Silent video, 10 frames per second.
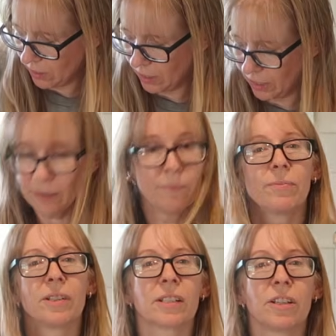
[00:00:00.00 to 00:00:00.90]
Then I'm
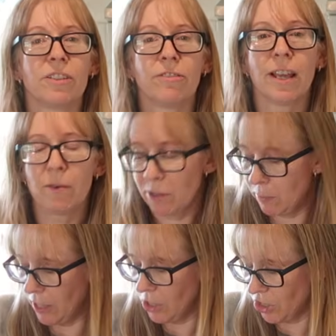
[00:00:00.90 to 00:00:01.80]
just going to flour the
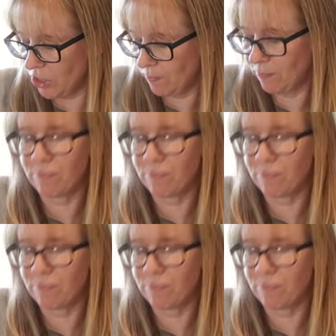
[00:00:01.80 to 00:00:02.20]
bench